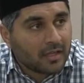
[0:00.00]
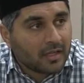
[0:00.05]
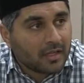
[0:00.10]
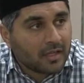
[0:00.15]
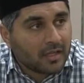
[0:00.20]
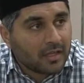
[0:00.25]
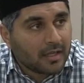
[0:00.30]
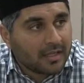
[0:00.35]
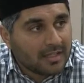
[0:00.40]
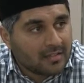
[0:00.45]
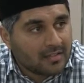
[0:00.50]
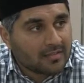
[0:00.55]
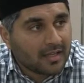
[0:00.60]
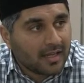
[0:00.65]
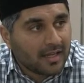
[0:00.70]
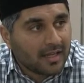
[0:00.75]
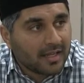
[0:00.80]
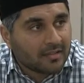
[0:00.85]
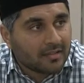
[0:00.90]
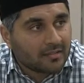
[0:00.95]
Isa
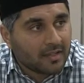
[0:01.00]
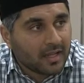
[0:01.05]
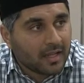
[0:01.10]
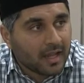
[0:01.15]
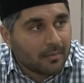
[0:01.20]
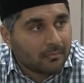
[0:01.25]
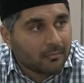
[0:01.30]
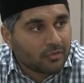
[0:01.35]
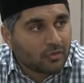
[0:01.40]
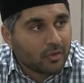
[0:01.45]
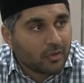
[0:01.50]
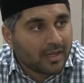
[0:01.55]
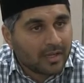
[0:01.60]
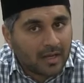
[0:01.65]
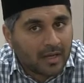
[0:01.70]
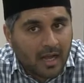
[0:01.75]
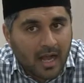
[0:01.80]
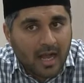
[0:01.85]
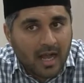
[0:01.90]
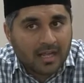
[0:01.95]
alayhi salam. So
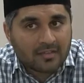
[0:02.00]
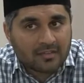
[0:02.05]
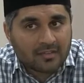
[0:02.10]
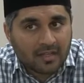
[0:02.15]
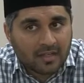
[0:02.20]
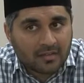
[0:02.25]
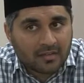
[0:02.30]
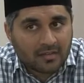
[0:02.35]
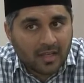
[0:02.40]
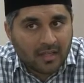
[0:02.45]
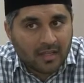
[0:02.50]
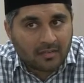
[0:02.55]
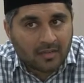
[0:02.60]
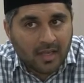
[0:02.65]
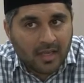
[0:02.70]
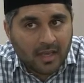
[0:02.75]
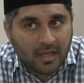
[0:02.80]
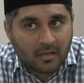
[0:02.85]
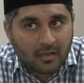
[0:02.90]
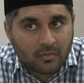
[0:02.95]
irhas is
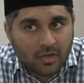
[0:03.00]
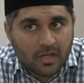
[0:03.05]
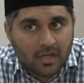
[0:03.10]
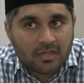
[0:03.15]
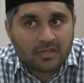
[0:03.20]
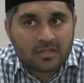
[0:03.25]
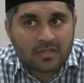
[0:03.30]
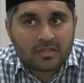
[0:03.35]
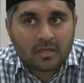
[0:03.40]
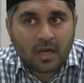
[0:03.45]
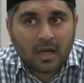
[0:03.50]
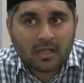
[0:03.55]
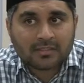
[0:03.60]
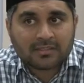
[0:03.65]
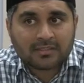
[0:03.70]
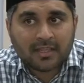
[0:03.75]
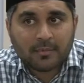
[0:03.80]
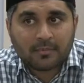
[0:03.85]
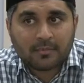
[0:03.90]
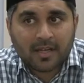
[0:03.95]
a religious
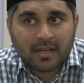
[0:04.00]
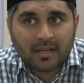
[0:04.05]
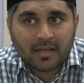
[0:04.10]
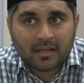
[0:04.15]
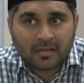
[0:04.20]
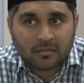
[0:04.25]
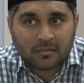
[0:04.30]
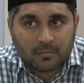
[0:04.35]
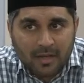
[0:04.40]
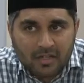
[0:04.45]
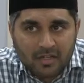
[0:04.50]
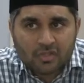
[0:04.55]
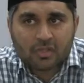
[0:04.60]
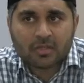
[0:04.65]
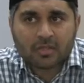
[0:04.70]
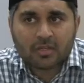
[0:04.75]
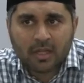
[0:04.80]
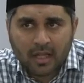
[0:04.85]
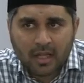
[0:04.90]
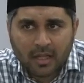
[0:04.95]
concept, and it is
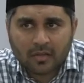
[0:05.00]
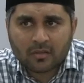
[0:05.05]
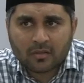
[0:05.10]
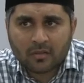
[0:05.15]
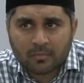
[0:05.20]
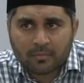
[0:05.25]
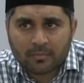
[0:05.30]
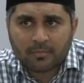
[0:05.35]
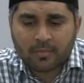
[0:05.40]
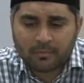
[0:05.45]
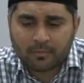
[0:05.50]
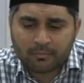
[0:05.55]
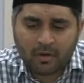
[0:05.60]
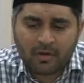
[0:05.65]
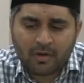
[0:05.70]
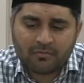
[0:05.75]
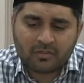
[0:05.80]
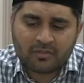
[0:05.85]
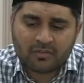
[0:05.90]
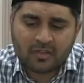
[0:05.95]
mentioned in the
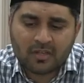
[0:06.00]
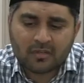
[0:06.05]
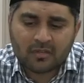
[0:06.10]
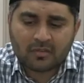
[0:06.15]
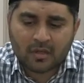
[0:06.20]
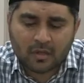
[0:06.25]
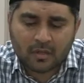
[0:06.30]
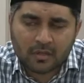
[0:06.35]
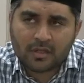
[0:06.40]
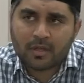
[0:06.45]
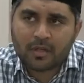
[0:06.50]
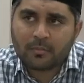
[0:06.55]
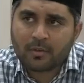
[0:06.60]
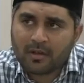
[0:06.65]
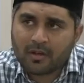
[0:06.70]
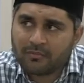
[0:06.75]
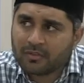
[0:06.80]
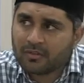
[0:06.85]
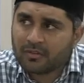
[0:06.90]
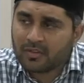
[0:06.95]
prophecies, earlier
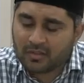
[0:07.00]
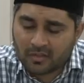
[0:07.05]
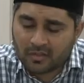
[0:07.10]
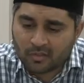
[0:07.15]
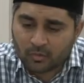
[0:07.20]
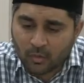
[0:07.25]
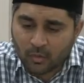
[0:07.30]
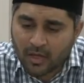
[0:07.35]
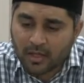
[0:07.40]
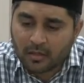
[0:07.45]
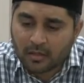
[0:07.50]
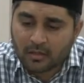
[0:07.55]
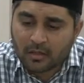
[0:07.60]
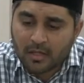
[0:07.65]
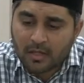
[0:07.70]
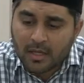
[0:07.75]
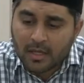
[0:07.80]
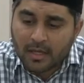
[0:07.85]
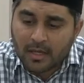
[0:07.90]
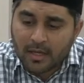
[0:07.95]
prophecies as well.
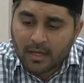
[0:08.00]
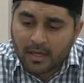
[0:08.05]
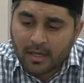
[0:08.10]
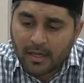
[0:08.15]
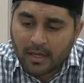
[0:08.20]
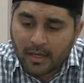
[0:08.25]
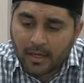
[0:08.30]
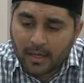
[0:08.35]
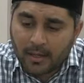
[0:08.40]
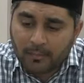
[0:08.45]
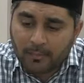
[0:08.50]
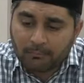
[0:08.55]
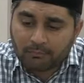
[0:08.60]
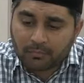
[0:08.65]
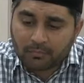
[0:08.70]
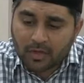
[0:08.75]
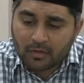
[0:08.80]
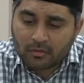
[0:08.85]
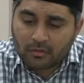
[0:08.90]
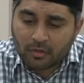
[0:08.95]

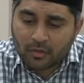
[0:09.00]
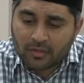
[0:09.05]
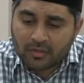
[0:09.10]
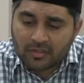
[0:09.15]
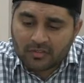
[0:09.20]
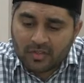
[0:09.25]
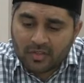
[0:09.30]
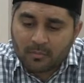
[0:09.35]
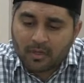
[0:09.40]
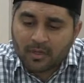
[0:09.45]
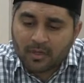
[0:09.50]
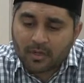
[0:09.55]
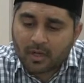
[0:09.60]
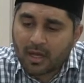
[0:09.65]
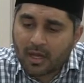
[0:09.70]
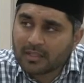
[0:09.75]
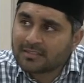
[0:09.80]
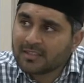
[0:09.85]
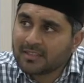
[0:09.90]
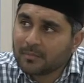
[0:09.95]
So the similar
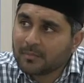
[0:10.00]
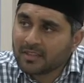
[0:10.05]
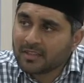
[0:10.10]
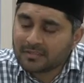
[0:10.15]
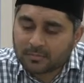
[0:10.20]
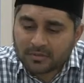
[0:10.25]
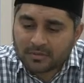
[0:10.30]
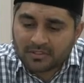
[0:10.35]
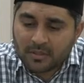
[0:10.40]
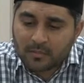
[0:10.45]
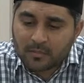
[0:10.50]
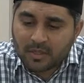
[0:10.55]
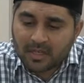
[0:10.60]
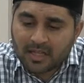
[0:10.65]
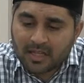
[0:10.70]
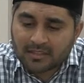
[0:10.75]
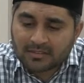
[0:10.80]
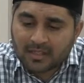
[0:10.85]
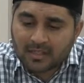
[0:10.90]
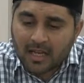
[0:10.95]
concept Hazrat Masih Maud alayhi
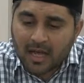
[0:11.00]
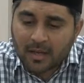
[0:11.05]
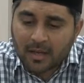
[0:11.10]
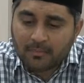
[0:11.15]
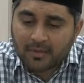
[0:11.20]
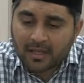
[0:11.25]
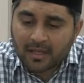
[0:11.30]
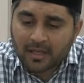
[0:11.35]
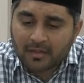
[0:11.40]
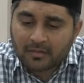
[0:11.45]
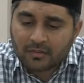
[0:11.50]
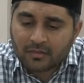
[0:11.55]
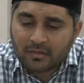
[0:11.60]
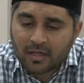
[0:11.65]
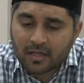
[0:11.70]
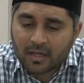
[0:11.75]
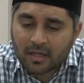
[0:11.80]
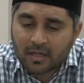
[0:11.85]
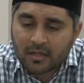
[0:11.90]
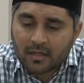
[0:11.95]
salam is
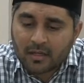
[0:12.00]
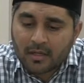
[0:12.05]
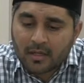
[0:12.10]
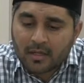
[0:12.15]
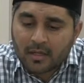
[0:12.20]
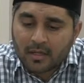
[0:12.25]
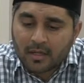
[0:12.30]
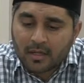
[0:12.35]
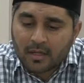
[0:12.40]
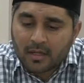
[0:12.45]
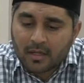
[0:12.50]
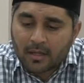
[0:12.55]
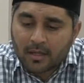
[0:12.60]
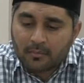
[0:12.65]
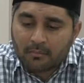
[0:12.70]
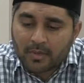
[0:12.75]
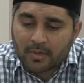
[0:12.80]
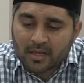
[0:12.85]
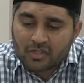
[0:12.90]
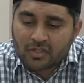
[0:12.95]

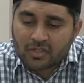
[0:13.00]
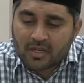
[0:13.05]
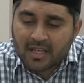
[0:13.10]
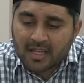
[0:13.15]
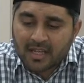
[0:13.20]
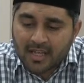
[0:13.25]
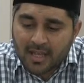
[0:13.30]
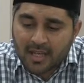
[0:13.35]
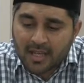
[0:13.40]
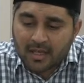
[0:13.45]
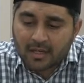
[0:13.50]
mentioning here